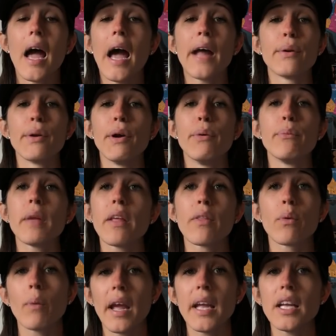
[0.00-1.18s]
I don't know.
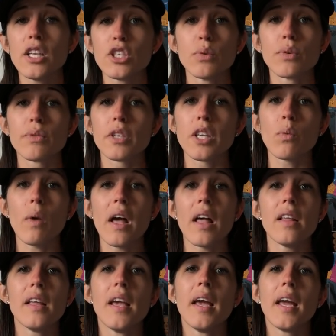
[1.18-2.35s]
Either way, he's doing really well.